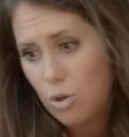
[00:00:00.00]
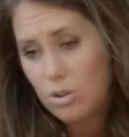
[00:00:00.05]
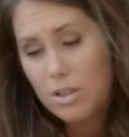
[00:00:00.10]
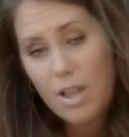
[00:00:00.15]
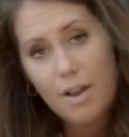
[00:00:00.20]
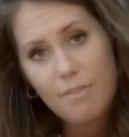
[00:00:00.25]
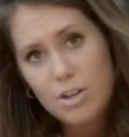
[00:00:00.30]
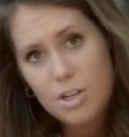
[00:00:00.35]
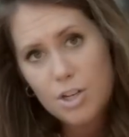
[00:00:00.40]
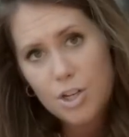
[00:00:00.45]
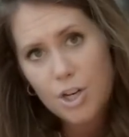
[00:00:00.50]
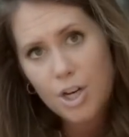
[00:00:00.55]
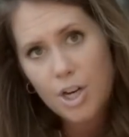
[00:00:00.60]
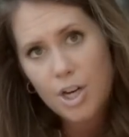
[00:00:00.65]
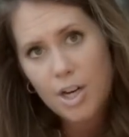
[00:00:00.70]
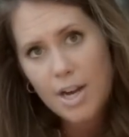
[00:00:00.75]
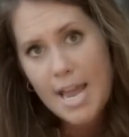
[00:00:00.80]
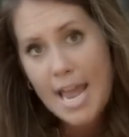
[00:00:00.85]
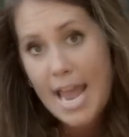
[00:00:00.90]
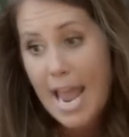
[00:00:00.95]
loving to
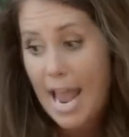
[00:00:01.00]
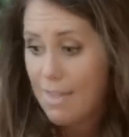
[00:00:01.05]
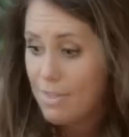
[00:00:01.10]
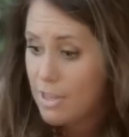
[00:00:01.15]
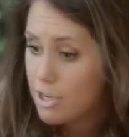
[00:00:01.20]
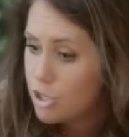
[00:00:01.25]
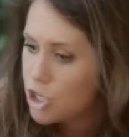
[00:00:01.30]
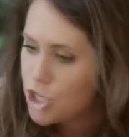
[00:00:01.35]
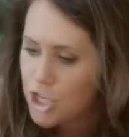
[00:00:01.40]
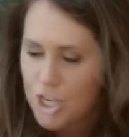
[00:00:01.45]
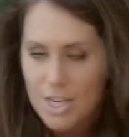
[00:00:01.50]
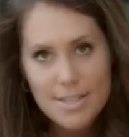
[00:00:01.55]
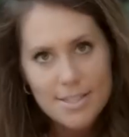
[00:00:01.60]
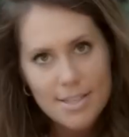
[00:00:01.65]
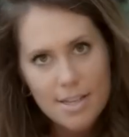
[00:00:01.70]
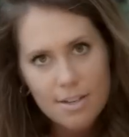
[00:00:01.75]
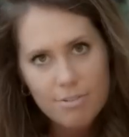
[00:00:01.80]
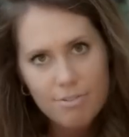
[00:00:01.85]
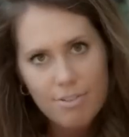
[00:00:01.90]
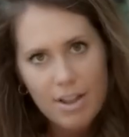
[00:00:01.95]
her, and then
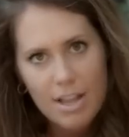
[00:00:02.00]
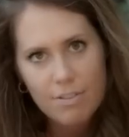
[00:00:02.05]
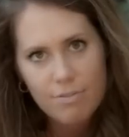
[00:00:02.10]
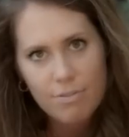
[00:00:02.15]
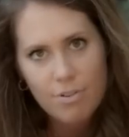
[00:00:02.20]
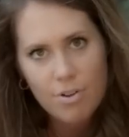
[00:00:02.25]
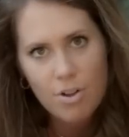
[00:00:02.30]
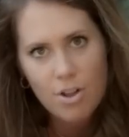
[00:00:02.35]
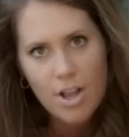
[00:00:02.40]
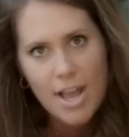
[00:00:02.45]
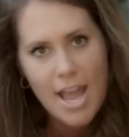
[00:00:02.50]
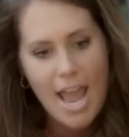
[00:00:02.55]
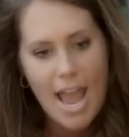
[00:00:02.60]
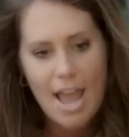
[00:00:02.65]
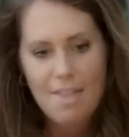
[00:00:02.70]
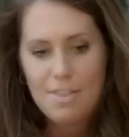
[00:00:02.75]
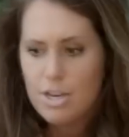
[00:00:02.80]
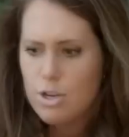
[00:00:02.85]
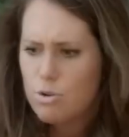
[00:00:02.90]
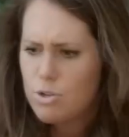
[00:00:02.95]
she's unfaithful,
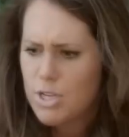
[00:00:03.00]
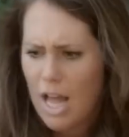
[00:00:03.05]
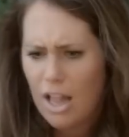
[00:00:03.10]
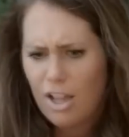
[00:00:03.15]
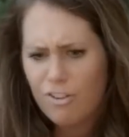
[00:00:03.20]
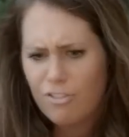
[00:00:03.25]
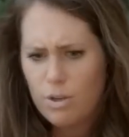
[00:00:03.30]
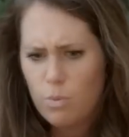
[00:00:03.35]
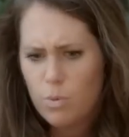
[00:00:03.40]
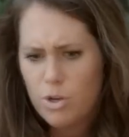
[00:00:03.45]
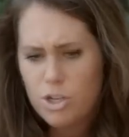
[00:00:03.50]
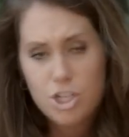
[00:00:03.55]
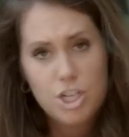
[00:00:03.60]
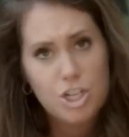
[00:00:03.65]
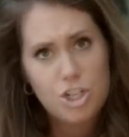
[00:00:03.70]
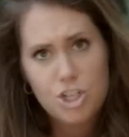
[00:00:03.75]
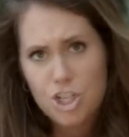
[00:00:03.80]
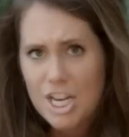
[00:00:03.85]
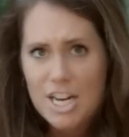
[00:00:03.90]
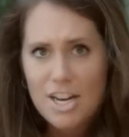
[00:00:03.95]
and then you tell everyone
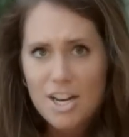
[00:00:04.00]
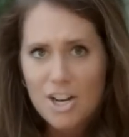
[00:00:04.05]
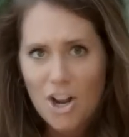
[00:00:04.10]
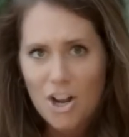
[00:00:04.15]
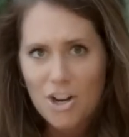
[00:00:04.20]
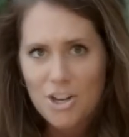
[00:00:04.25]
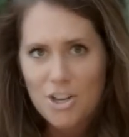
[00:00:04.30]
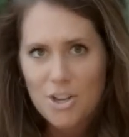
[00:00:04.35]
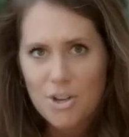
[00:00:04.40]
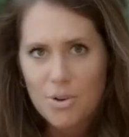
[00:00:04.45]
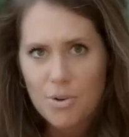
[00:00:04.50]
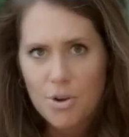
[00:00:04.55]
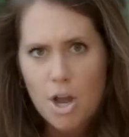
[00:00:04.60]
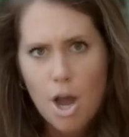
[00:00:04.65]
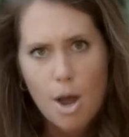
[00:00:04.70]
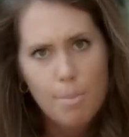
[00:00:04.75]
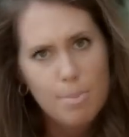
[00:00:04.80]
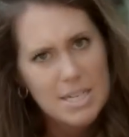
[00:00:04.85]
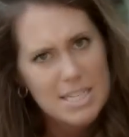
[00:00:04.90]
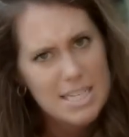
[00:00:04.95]
she cheated on you,
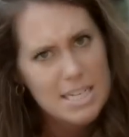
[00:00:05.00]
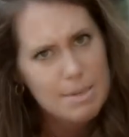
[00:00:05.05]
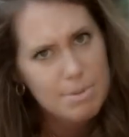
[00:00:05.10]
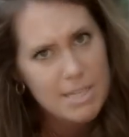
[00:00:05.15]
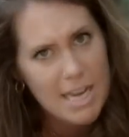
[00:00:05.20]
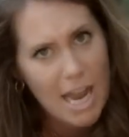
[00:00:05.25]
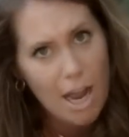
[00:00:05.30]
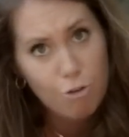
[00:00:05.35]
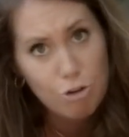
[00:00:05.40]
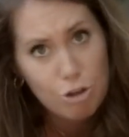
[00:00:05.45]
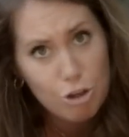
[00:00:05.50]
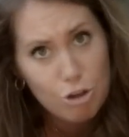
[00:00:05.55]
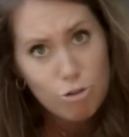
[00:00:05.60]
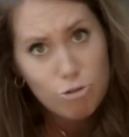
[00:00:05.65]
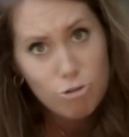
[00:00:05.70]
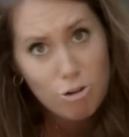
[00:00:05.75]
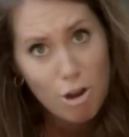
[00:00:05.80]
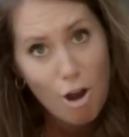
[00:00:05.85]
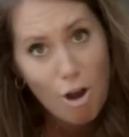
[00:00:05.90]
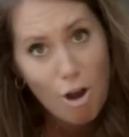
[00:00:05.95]
but deep down, you